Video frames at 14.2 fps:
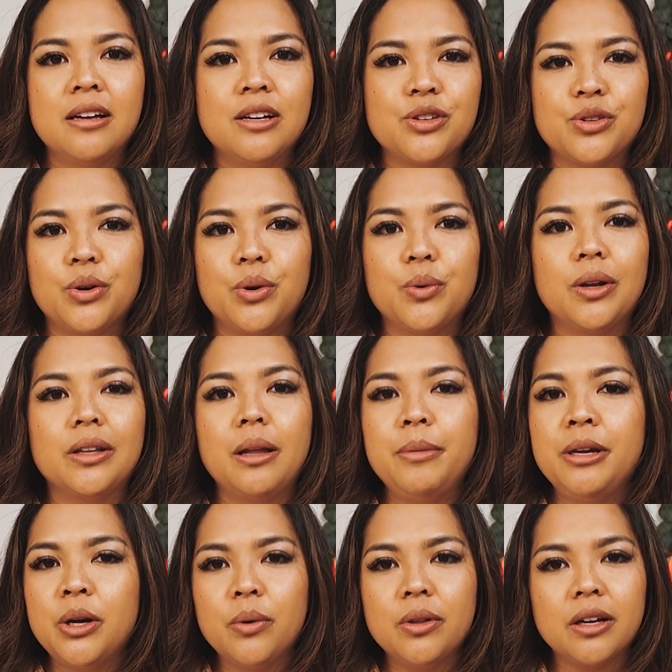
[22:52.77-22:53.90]
So let me
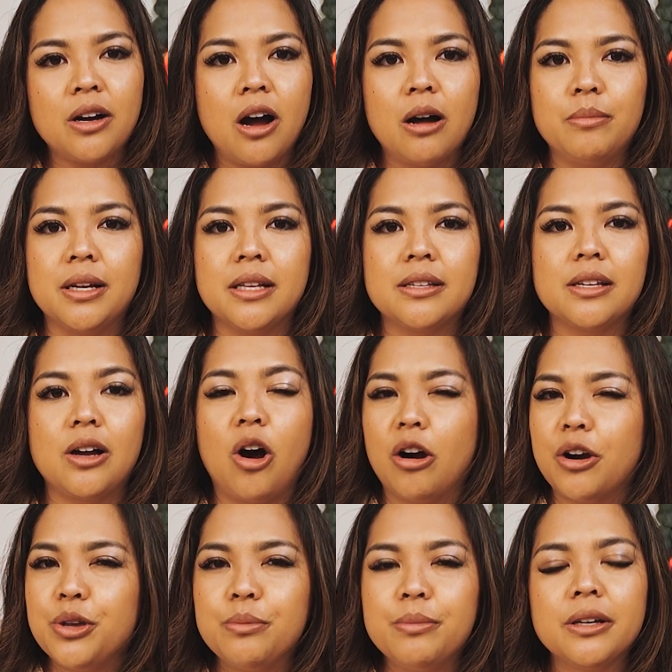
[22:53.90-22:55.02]
know in the comments, are
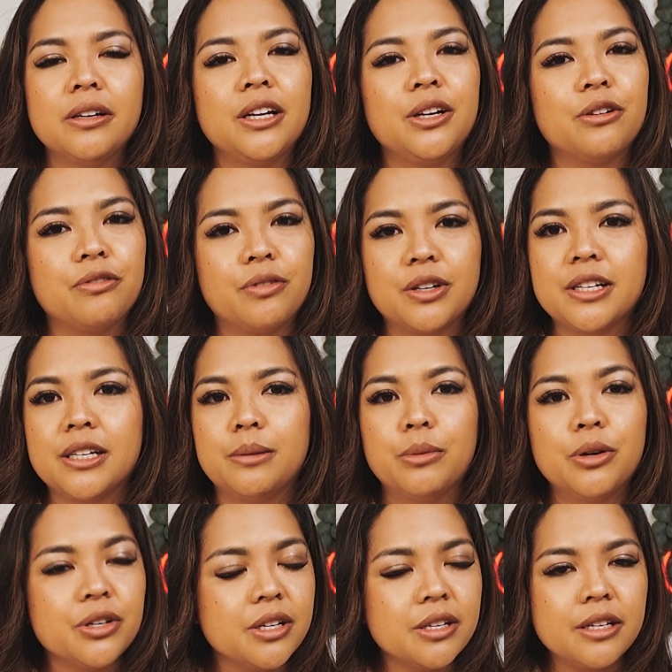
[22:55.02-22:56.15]
you building your first
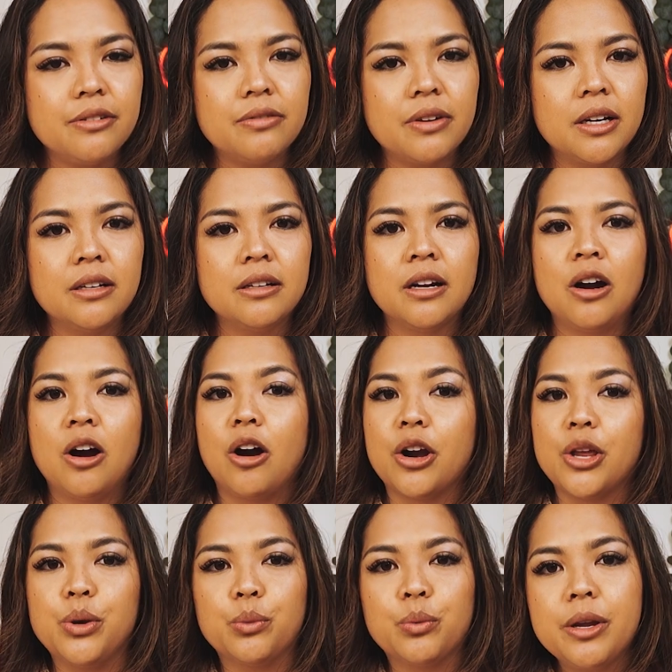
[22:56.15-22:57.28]
emergency fund? Are
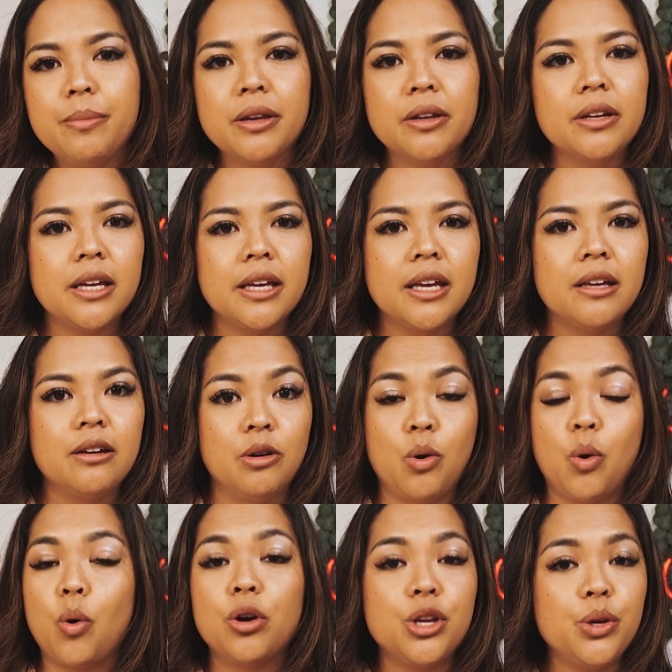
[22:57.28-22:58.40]
you rebuilding it?
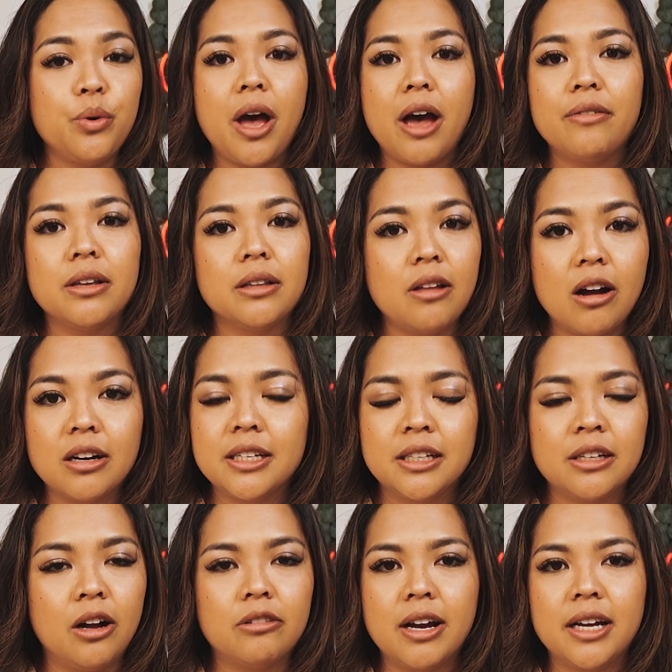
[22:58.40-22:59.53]
Or do you have it locked in
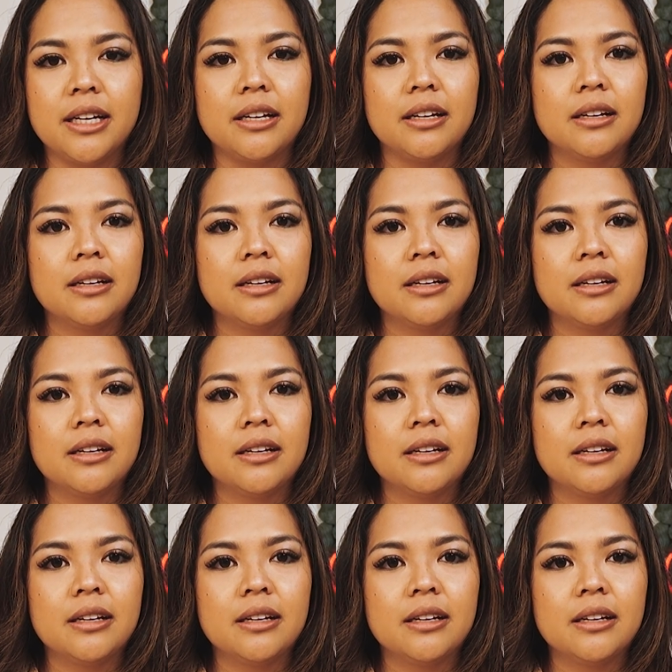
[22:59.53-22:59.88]
already?